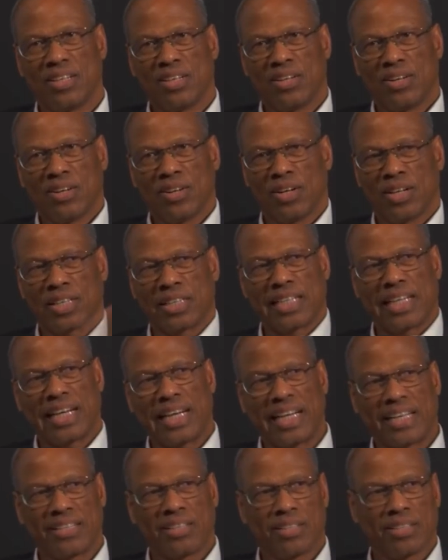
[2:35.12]
all the
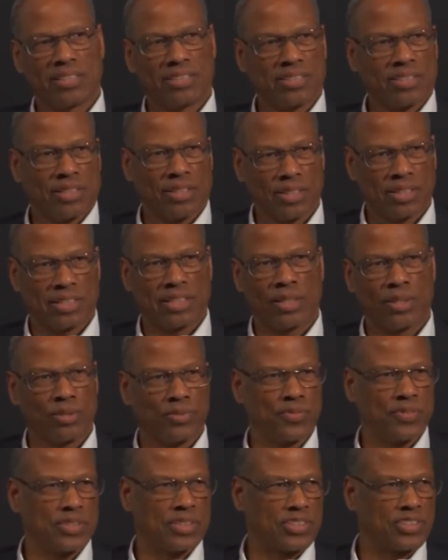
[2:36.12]
adults looked out
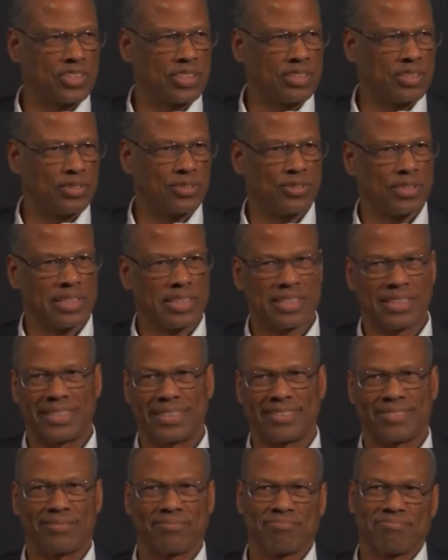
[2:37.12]
for the children, and
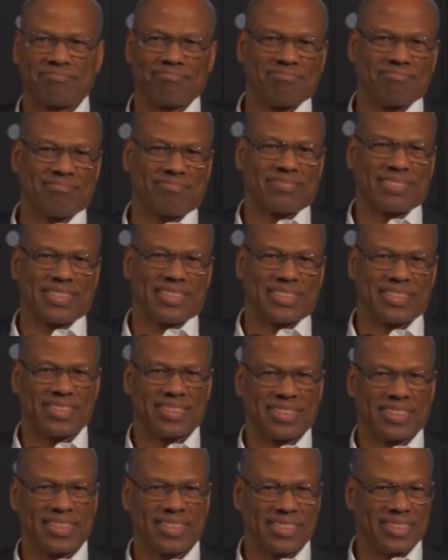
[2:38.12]

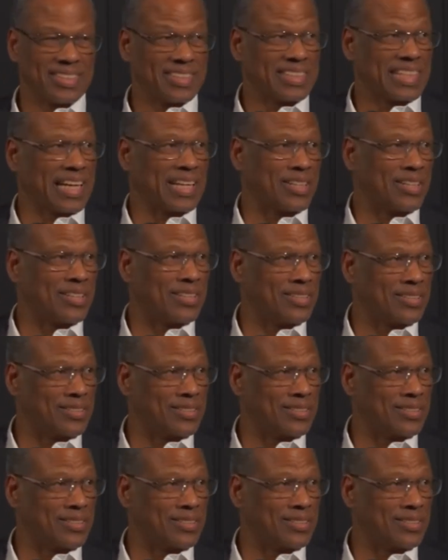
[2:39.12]
just had a